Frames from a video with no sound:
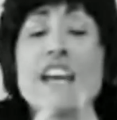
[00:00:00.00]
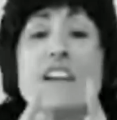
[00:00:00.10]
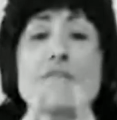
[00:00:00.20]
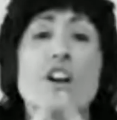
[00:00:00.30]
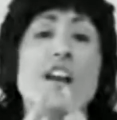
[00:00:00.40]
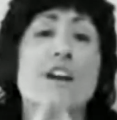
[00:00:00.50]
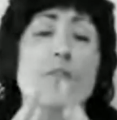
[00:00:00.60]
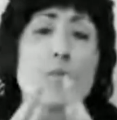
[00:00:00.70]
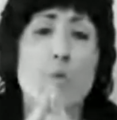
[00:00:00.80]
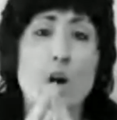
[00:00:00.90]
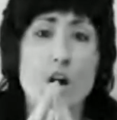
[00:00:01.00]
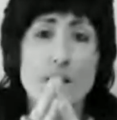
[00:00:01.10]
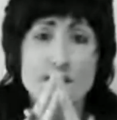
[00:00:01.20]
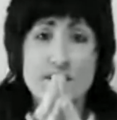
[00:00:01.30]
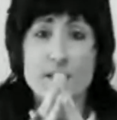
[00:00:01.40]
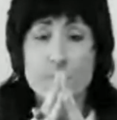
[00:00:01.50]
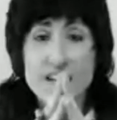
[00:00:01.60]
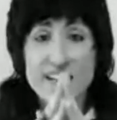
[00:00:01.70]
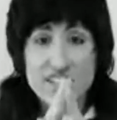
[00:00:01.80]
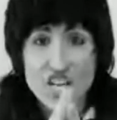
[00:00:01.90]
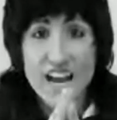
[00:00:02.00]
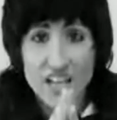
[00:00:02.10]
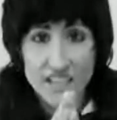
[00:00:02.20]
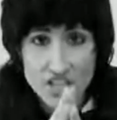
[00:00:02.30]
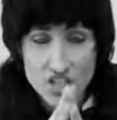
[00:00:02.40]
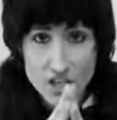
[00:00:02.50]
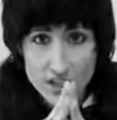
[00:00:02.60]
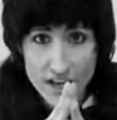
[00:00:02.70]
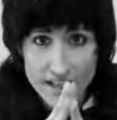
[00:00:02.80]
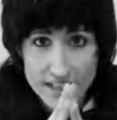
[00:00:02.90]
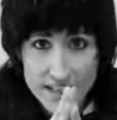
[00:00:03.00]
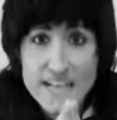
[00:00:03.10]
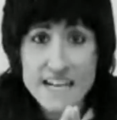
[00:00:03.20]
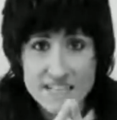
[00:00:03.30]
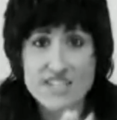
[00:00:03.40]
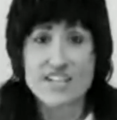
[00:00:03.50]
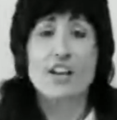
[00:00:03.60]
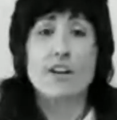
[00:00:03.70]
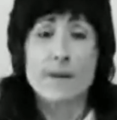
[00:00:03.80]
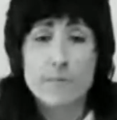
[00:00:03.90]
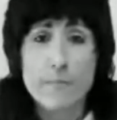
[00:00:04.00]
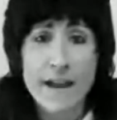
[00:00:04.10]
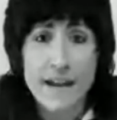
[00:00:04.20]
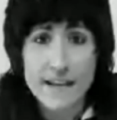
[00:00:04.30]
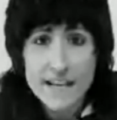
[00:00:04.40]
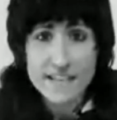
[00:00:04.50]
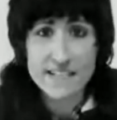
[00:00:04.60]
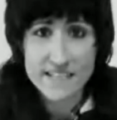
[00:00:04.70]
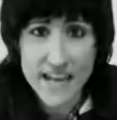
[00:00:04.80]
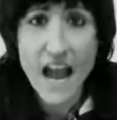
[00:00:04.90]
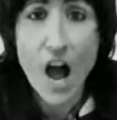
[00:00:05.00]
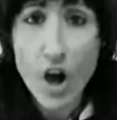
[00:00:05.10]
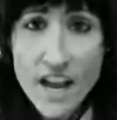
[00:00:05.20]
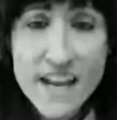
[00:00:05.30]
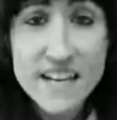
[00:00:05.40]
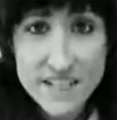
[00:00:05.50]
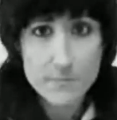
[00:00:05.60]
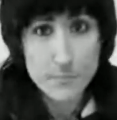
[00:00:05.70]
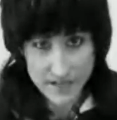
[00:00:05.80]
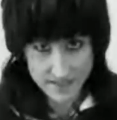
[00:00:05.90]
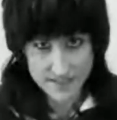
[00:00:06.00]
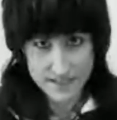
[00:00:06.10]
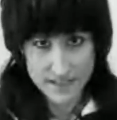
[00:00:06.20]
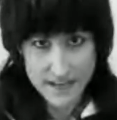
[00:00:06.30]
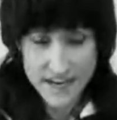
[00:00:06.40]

And if there ever was to be a challenge, okay, it's Sara Mcmann. This gal is a beast.